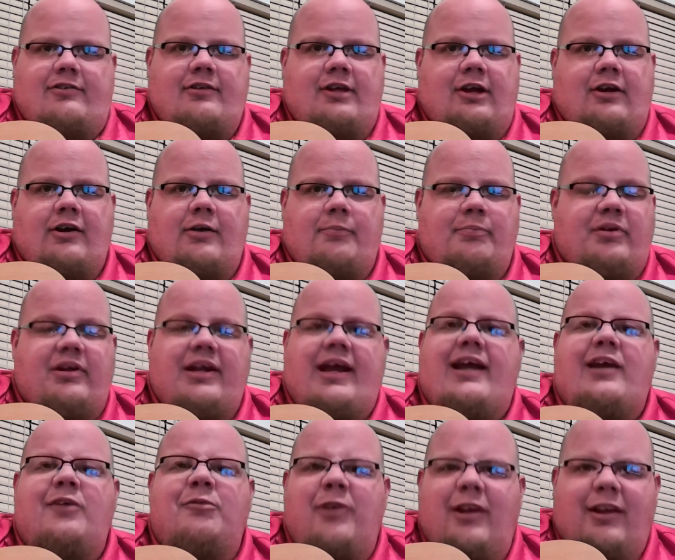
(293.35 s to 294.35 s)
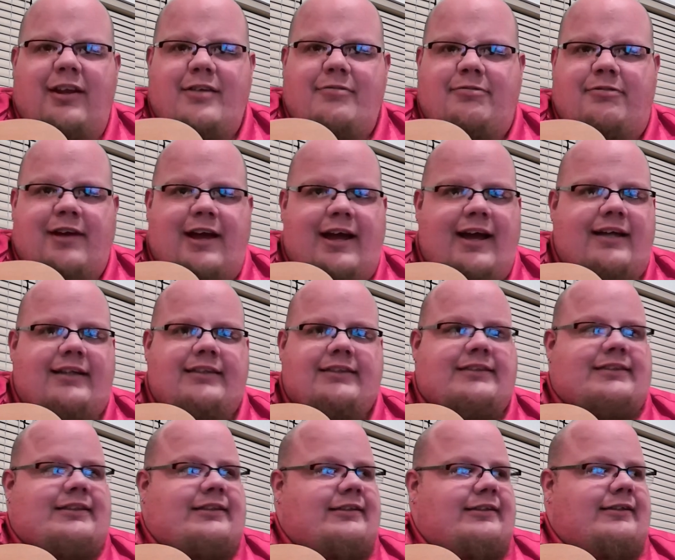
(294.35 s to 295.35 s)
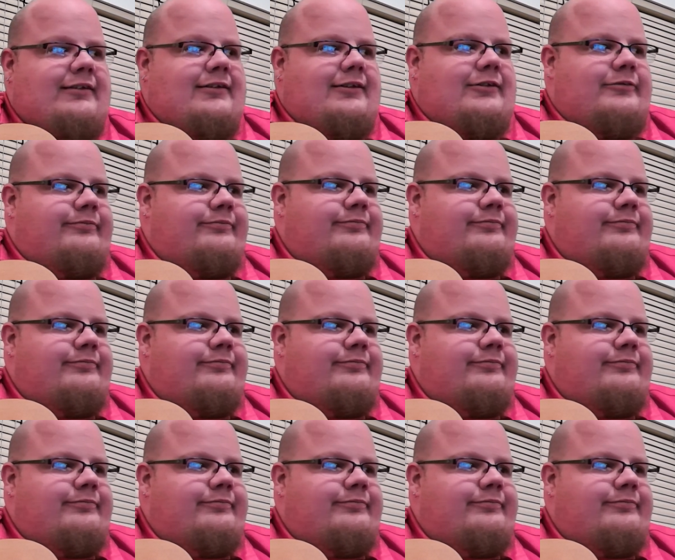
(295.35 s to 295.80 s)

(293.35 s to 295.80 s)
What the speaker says: or playing really fast, you know,